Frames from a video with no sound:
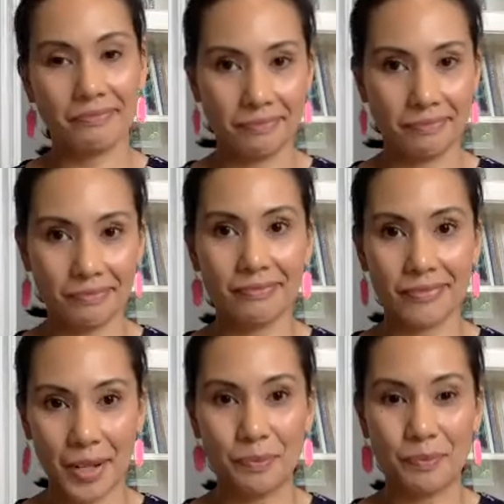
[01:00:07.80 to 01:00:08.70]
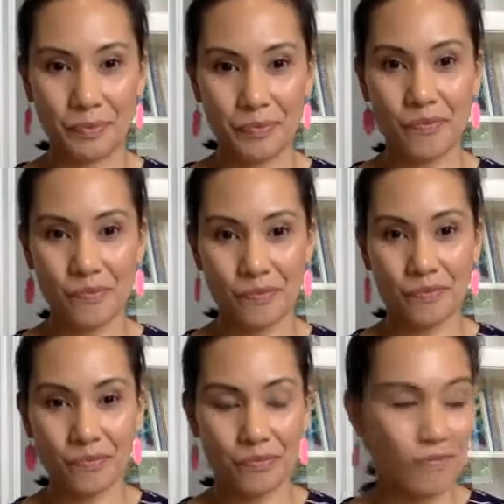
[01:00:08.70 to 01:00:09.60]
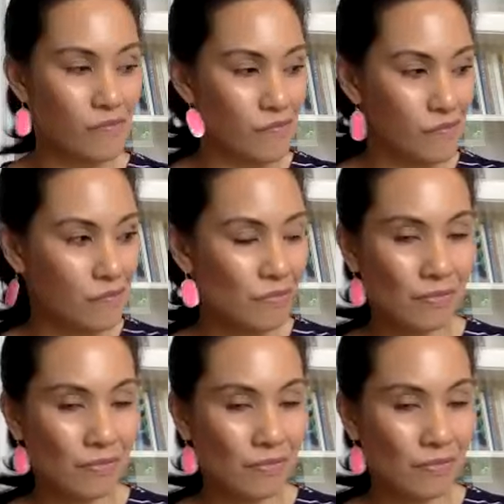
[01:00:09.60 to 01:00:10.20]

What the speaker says: But if I didn't do that, it'd be too late.